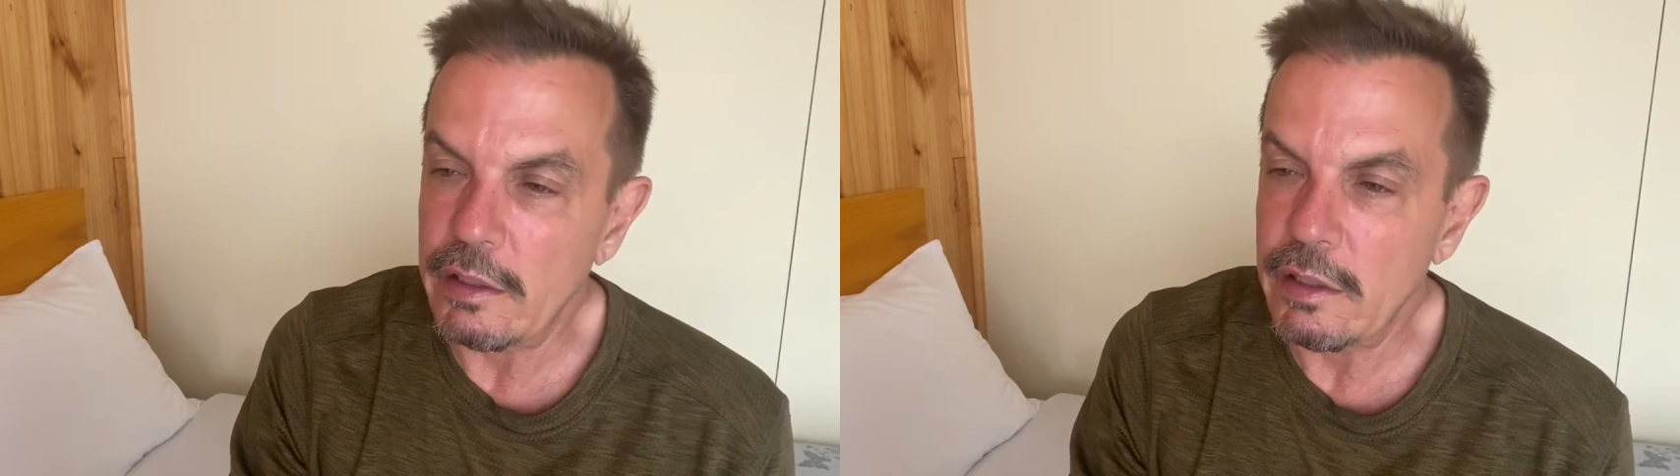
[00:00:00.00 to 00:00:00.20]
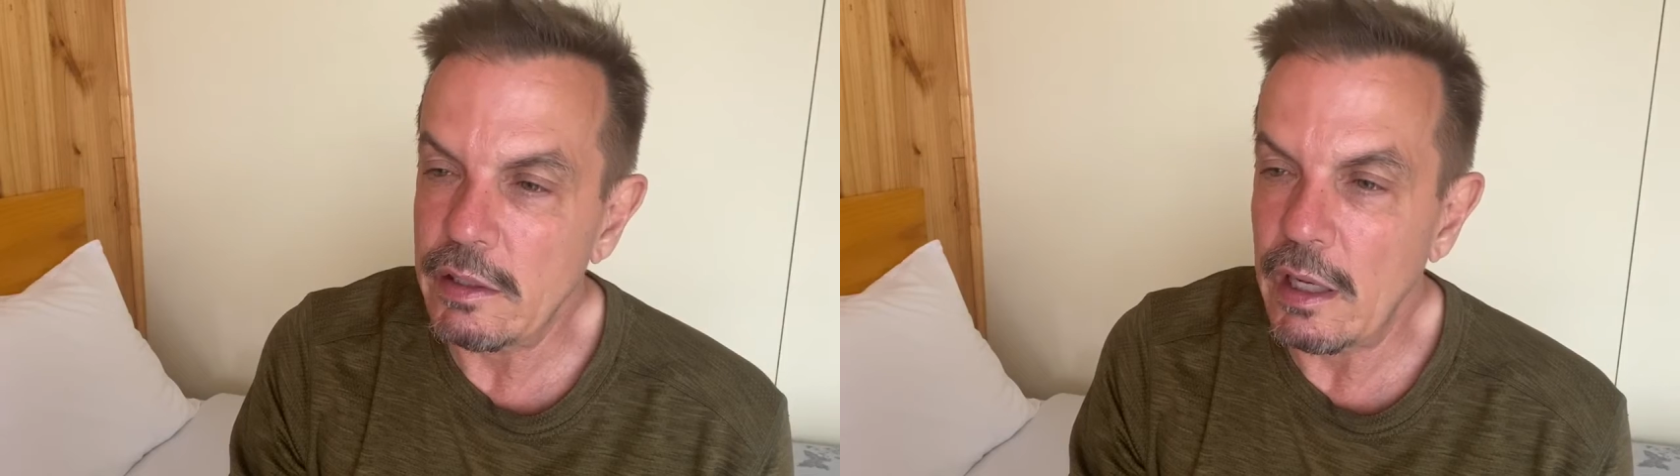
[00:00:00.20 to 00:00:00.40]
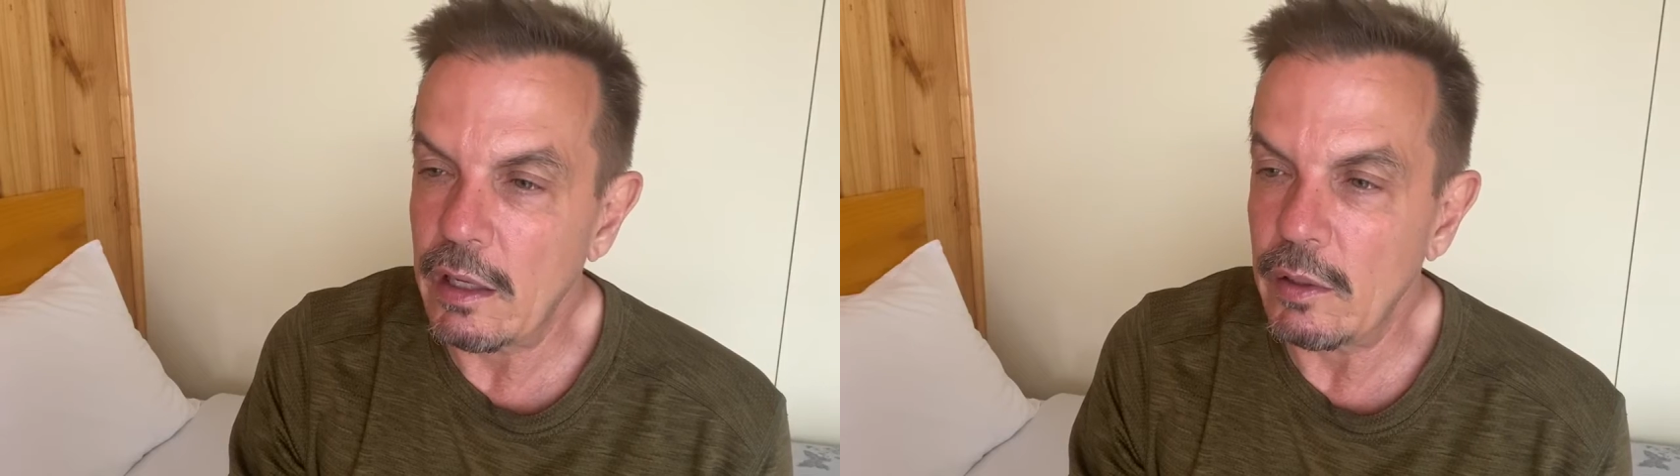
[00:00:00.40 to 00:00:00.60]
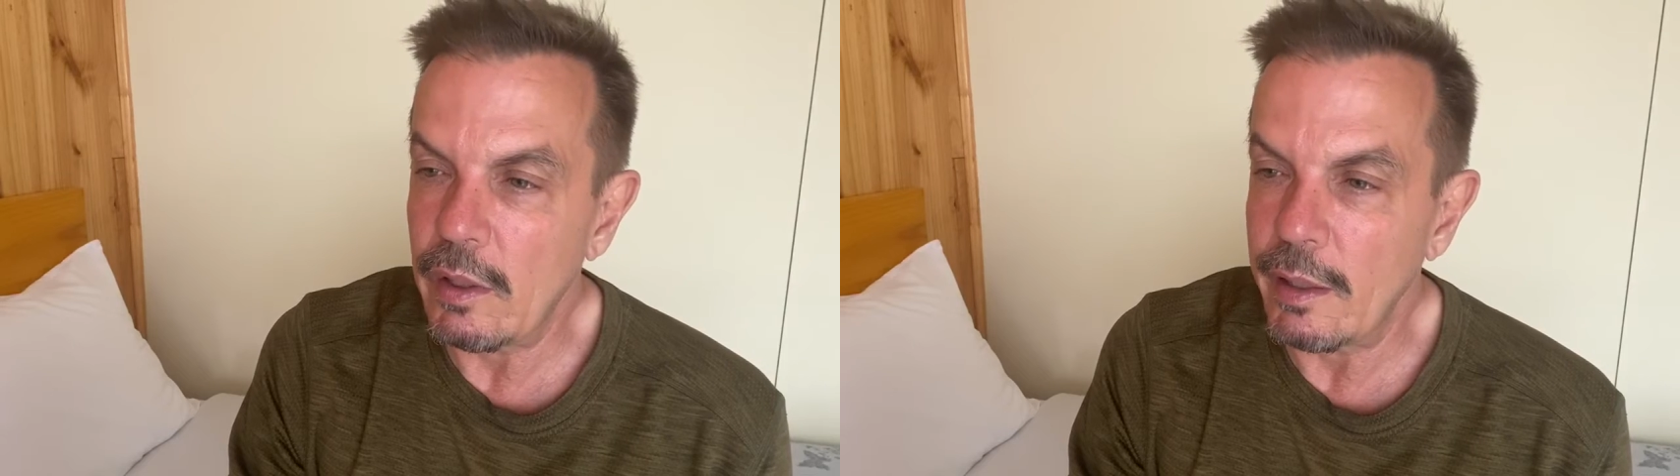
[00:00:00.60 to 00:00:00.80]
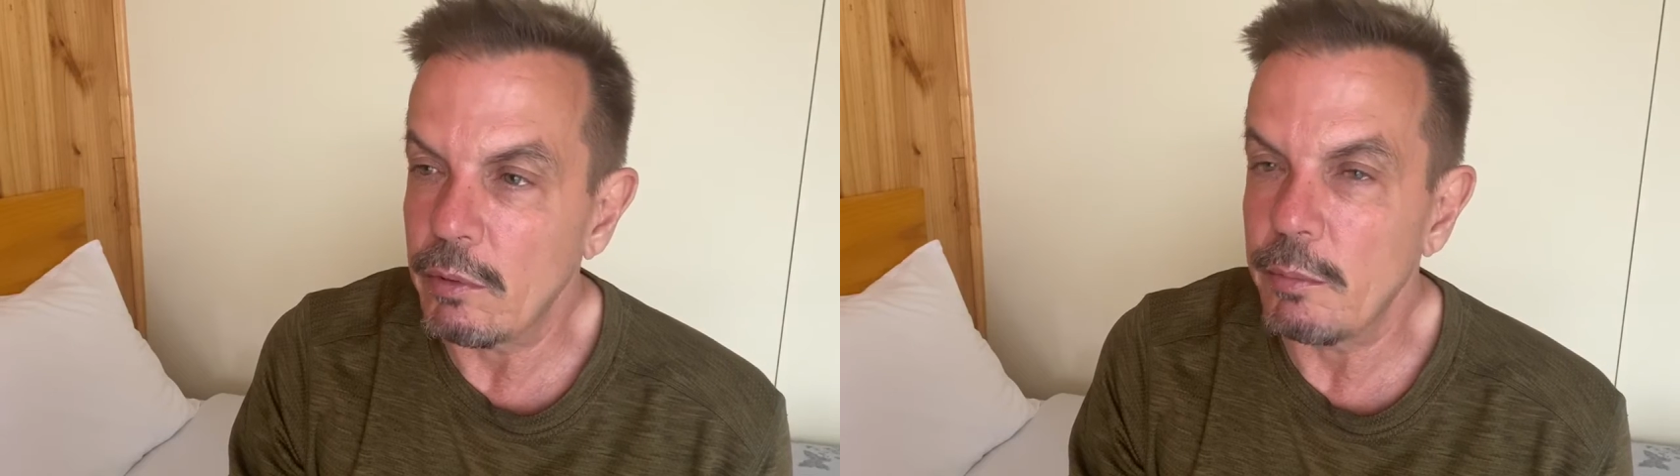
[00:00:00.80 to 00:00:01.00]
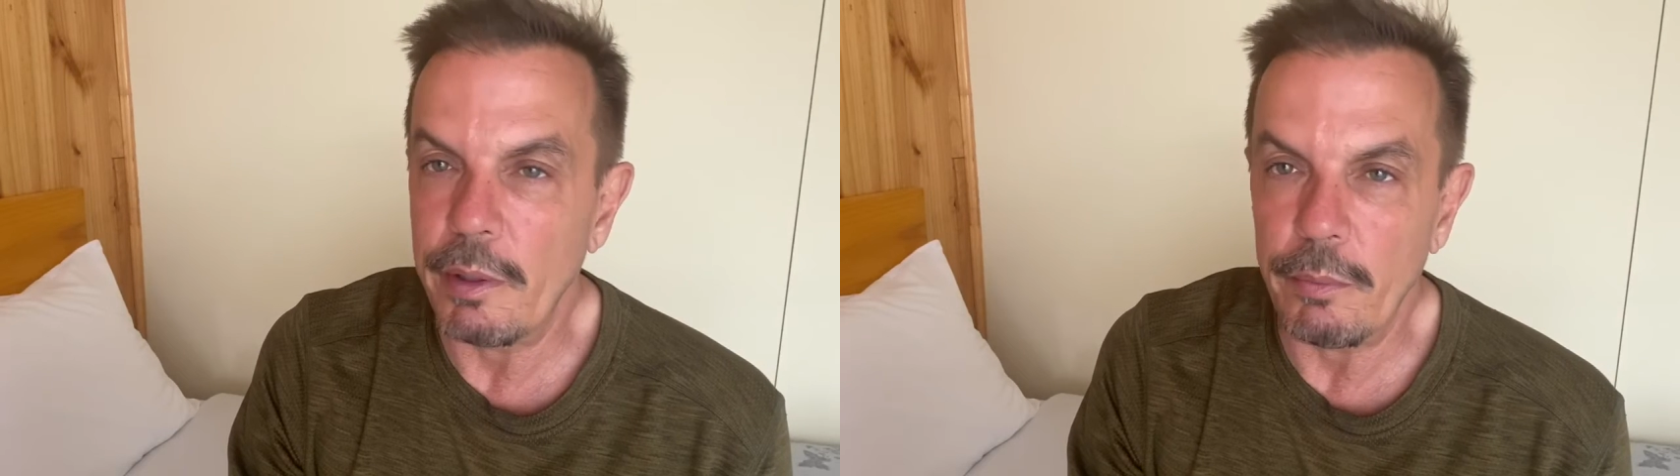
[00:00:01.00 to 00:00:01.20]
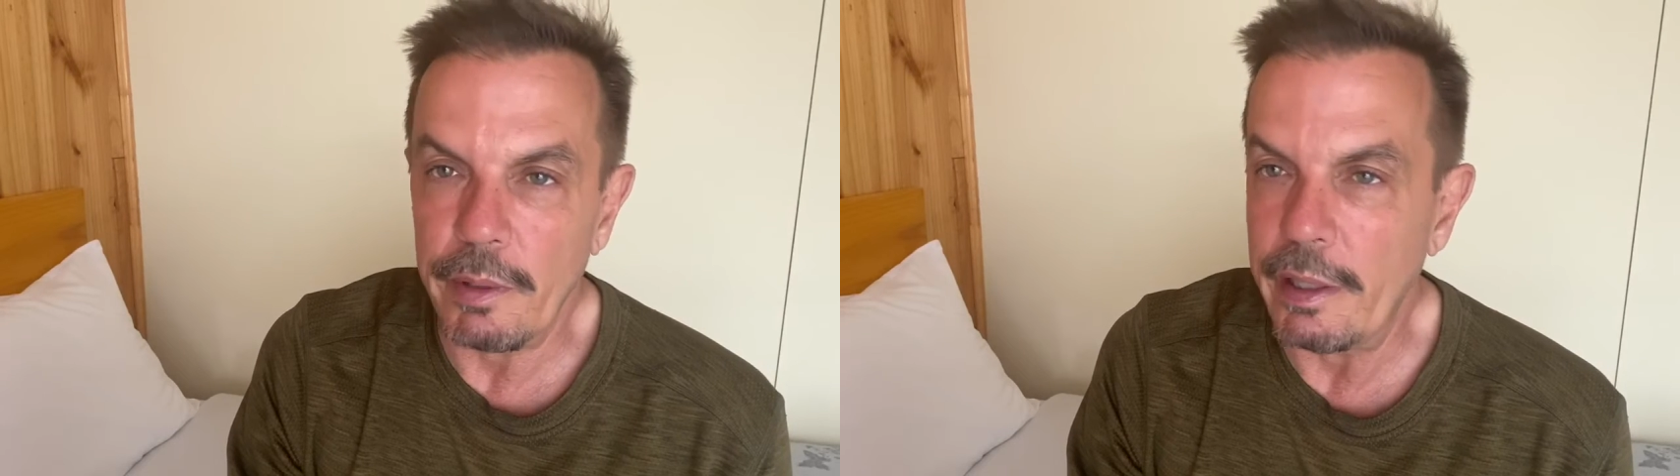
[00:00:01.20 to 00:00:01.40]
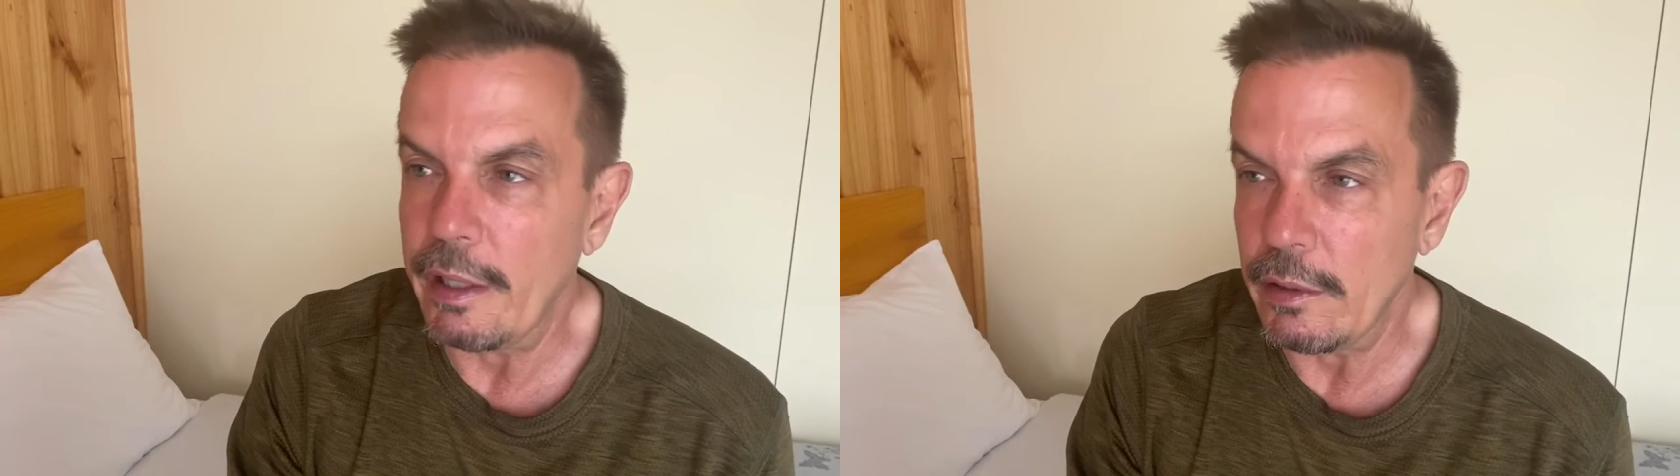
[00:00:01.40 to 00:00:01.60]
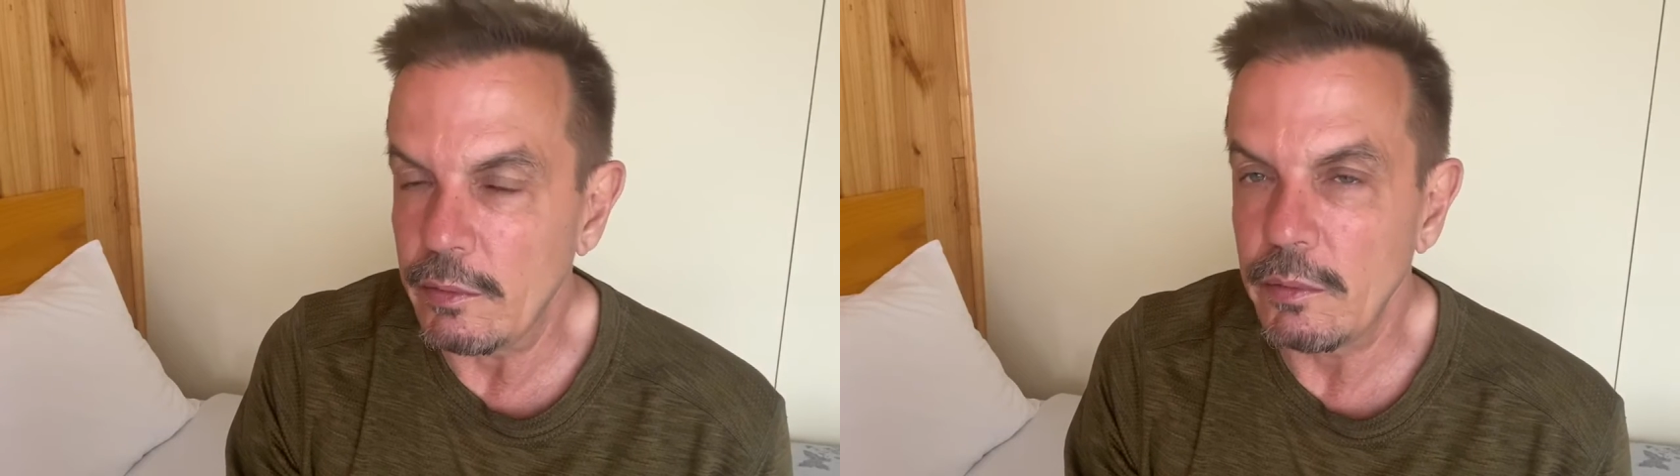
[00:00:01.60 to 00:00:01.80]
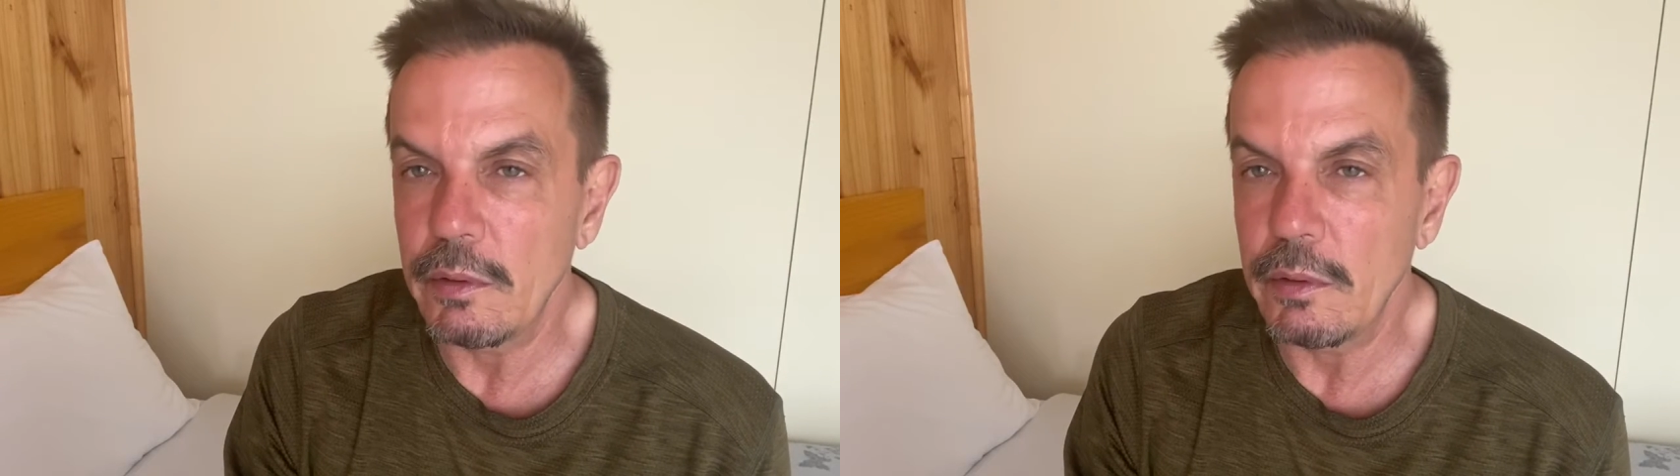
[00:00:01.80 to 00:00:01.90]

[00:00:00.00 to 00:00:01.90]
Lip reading: So I will be reading